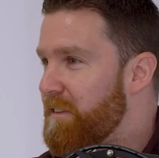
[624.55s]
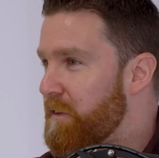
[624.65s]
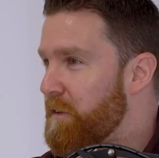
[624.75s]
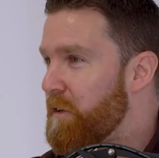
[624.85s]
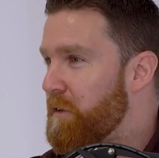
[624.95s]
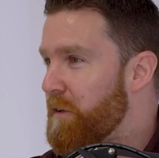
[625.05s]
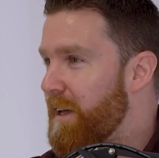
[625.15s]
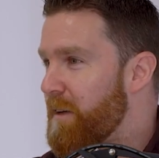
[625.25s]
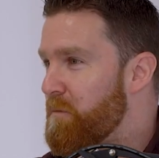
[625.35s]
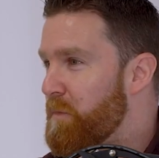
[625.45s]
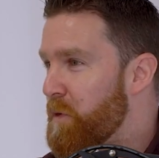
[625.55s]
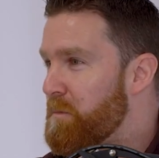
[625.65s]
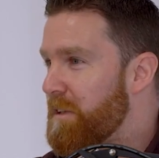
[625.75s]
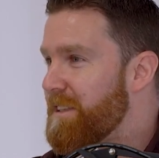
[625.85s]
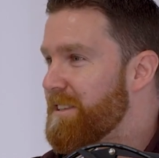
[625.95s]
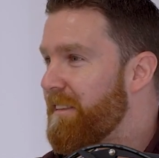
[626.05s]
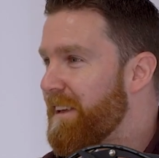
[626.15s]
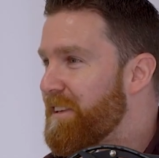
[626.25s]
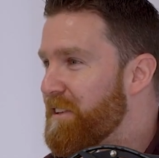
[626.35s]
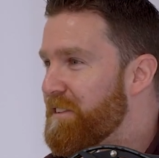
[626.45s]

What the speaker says: do you put please and thank